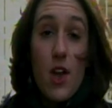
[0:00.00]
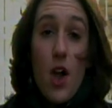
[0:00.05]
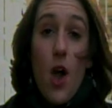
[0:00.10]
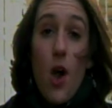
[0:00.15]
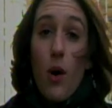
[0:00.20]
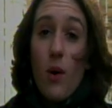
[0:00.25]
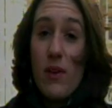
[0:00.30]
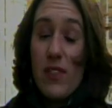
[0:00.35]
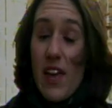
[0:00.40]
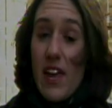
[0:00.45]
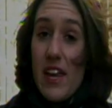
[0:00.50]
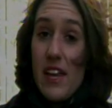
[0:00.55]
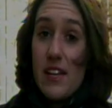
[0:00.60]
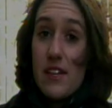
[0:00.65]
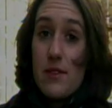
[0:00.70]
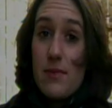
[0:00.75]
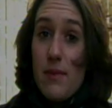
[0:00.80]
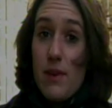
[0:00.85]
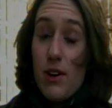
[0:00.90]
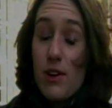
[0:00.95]
What they eat in a
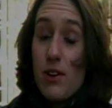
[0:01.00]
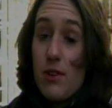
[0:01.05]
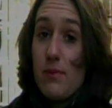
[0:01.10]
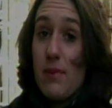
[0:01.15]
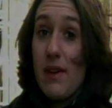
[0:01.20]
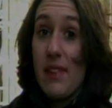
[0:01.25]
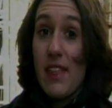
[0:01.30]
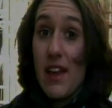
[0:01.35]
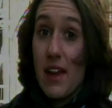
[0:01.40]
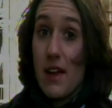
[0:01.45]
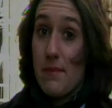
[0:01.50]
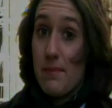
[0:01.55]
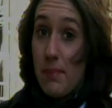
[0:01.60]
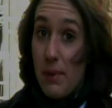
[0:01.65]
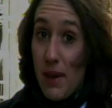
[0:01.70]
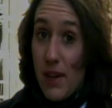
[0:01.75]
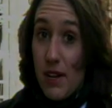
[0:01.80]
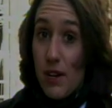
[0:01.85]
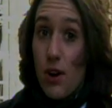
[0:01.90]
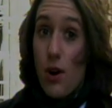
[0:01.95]
meal can mean they
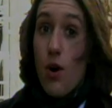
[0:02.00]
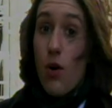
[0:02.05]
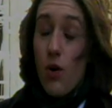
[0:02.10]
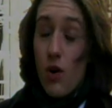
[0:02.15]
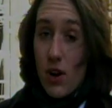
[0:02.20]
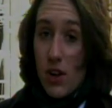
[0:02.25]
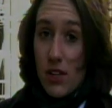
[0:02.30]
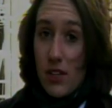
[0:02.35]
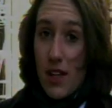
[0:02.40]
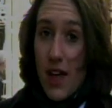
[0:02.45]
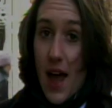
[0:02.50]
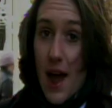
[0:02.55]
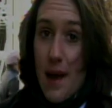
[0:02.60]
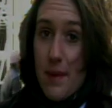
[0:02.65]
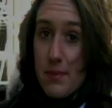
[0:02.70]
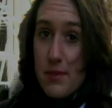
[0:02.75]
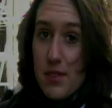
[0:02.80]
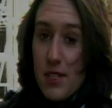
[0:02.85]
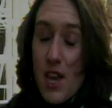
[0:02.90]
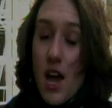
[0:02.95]
compete or
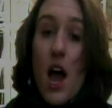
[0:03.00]
collapse.